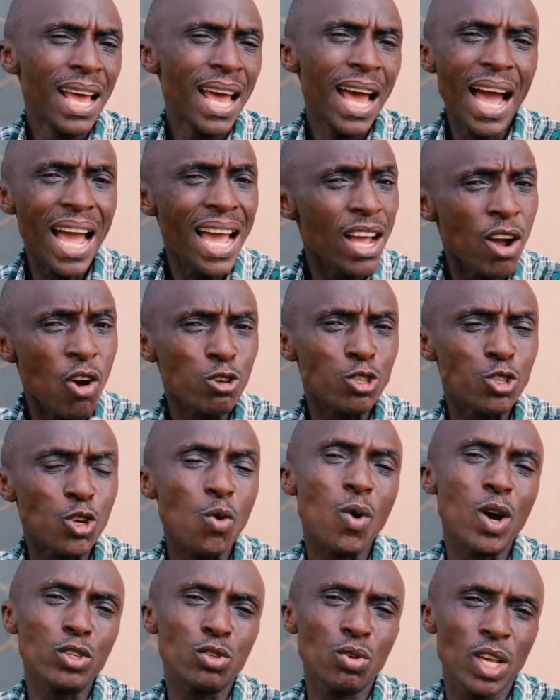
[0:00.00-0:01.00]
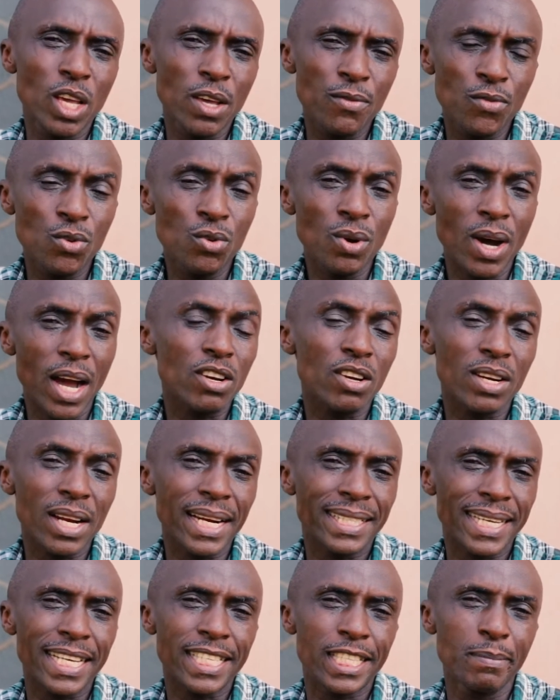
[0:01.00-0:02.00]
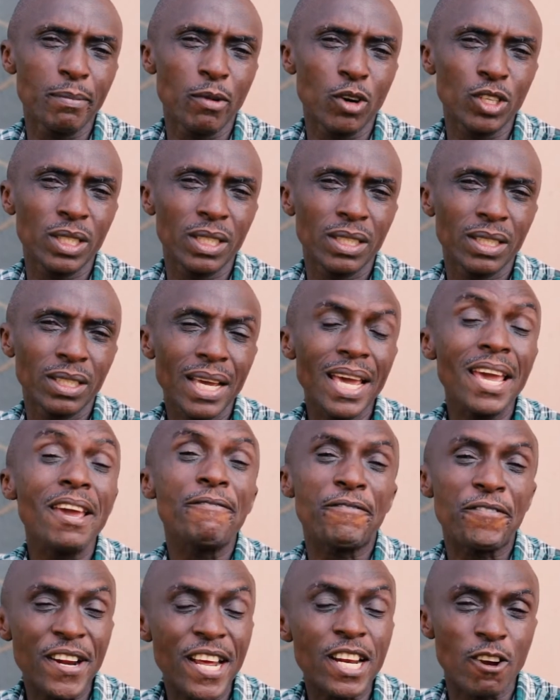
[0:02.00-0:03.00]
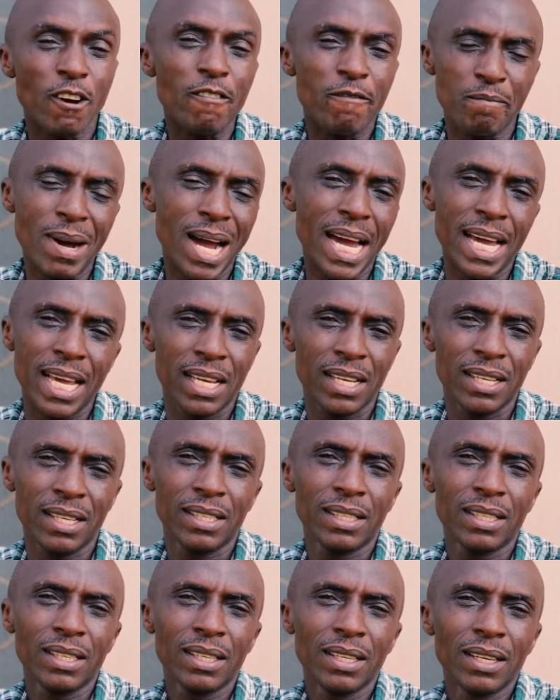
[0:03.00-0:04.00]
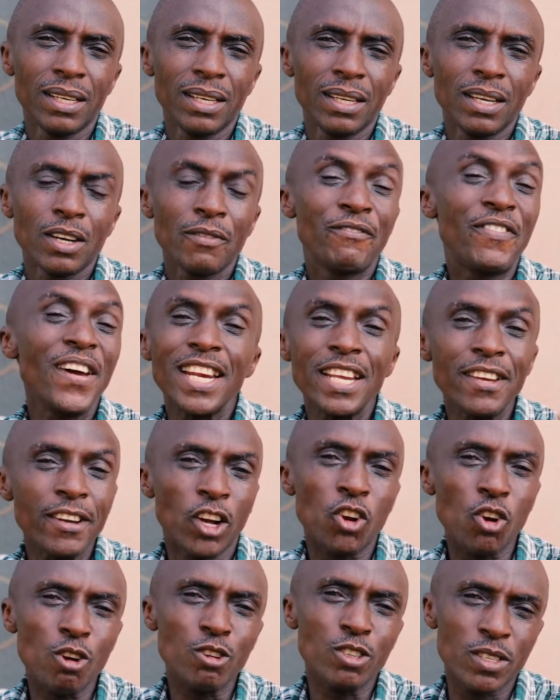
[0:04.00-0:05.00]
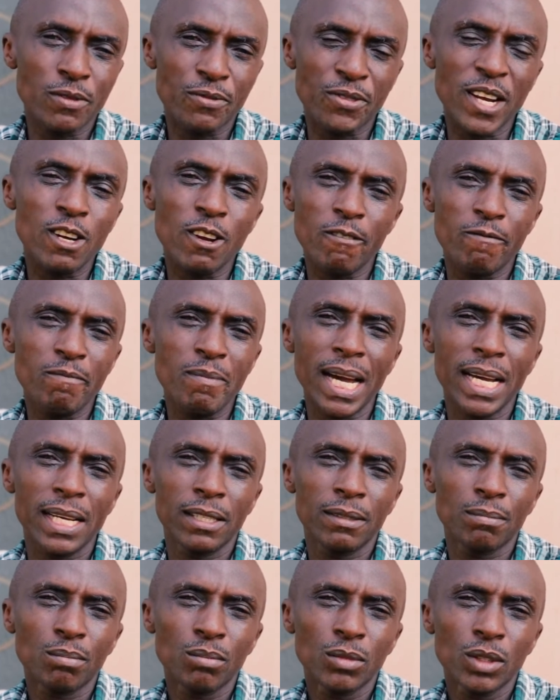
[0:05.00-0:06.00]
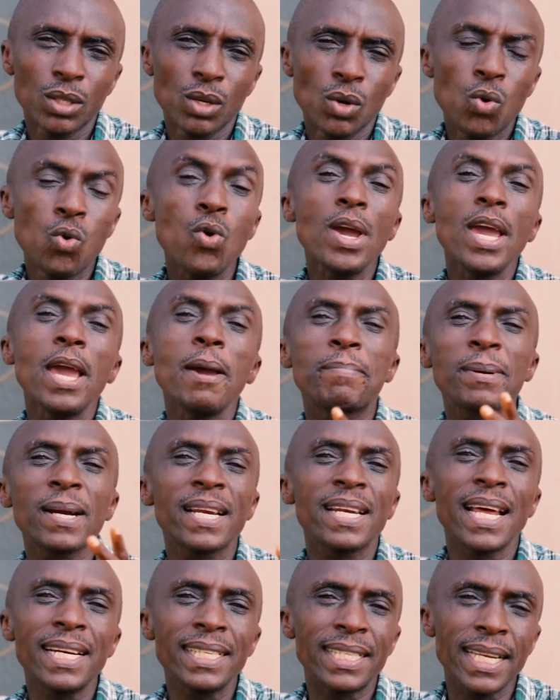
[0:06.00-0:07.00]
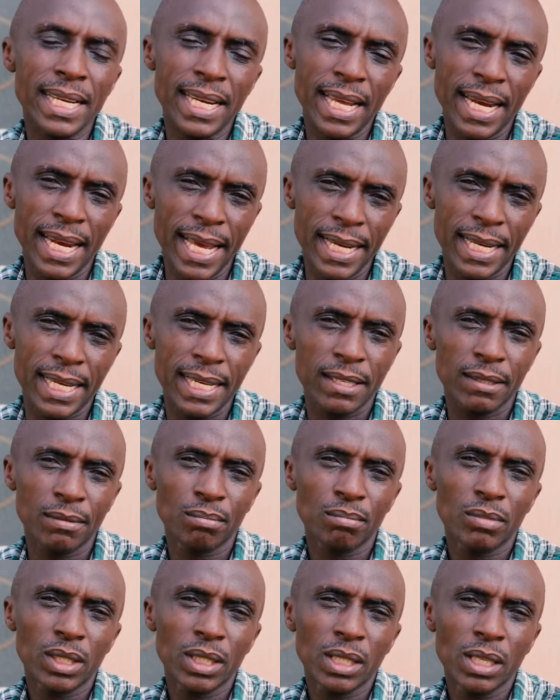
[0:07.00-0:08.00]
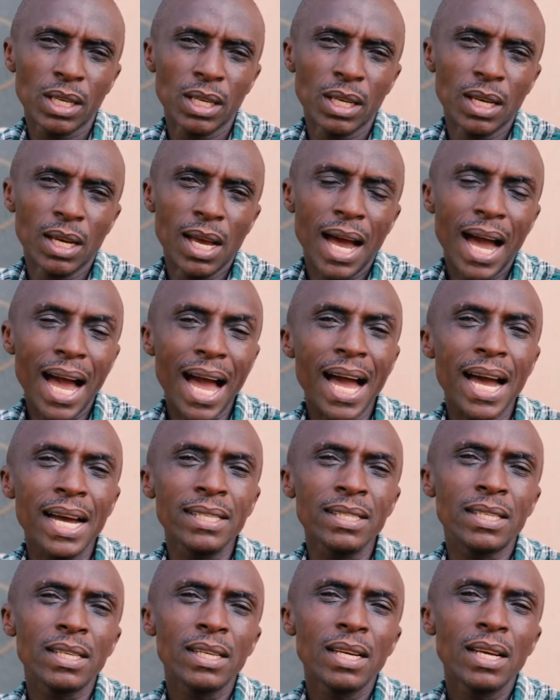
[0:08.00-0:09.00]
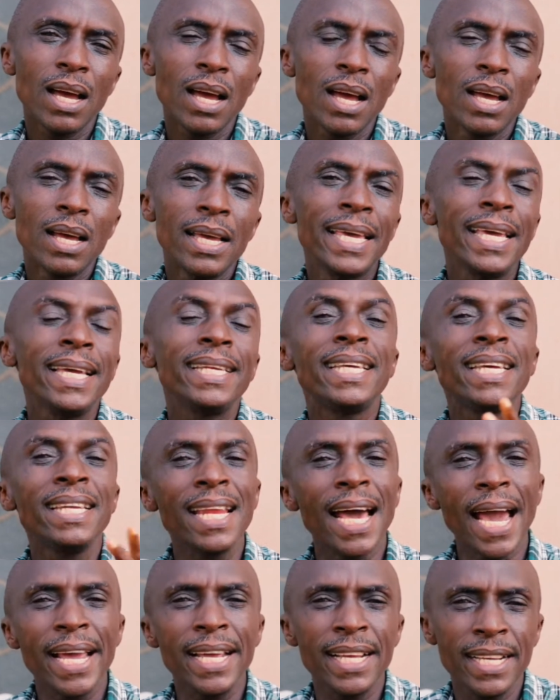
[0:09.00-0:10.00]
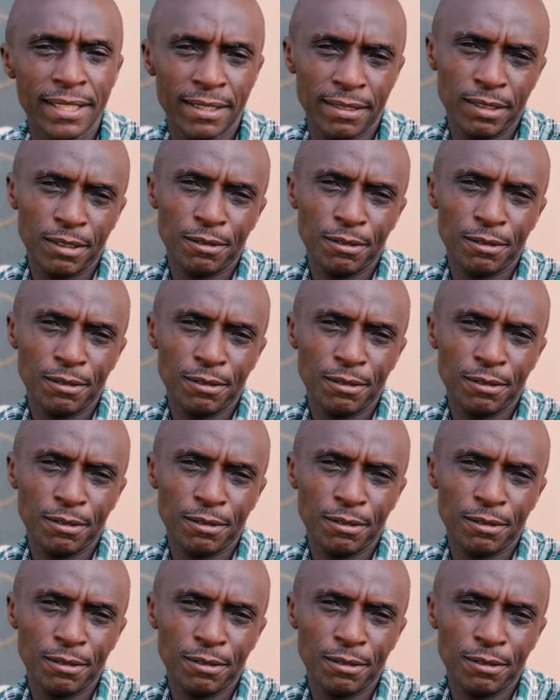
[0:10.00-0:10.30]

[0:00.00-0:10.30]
I also want to give you another testimony. A friend of mine, very close friend of mine, who impregnated a lady, and he denied it.